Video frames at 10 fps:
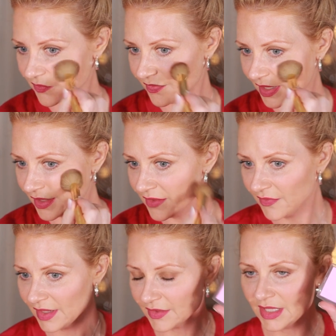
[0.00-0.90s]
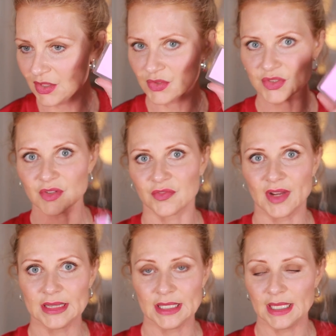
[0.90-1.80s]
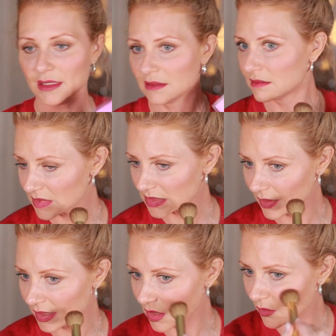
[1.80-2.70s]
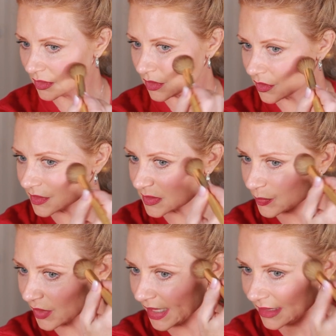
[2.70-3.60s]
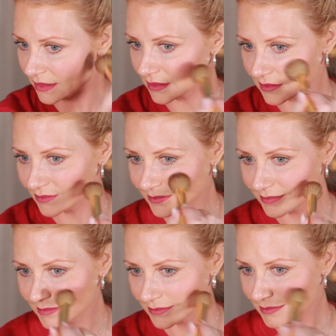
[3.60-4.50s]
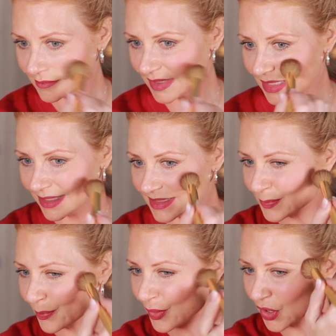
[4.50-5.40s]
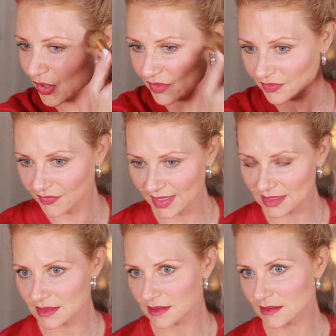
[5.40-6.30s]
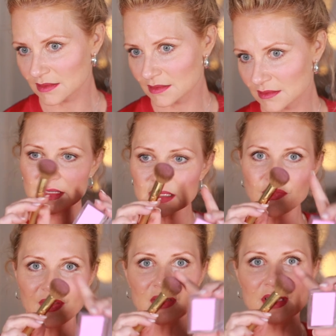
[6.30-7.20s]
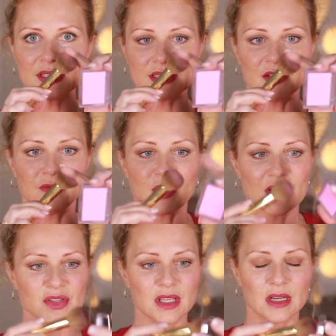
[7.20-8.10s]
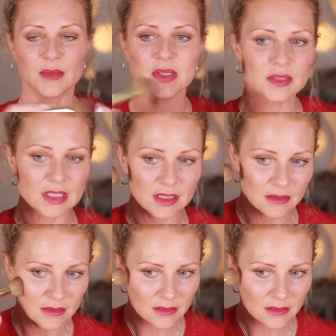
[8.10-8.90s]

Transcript: Very, very user-friendly. So I know it looks bright, but it's perfect. This is a fairly stiff brush that I'm using.